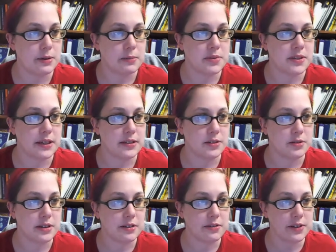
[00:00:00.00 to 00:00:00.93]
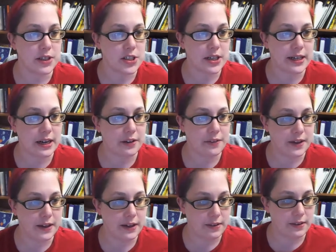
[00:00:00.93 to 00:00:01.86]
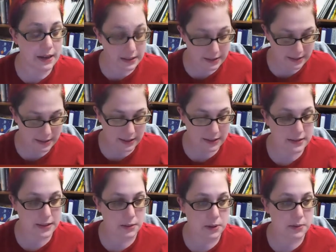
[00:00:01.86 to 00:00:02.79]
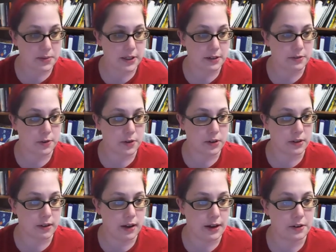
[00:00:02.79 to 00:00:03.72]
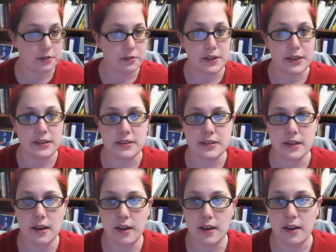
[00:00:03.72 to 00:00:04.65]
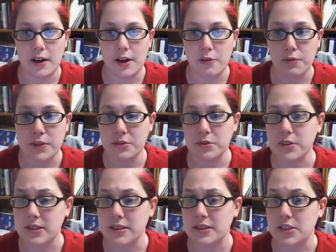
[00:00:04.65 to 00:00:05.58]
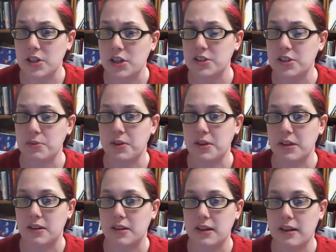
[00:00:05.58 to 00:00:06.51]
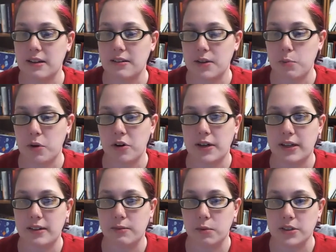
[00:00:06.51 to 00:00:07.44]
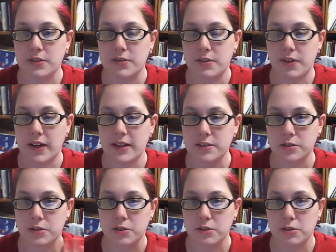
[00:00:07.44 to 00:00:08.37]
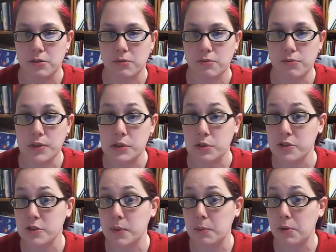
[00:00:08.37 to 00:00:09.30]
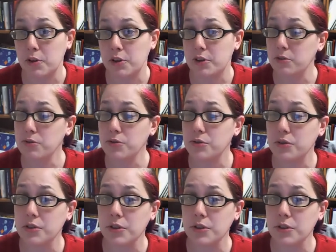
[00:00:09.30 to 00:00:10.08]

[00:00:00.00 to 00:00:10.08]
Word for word: website. So definitely check out the, the NCSE website for a lot of these uh, resources. And Josh, do you want to have any parting words of advice or, or resources people could use?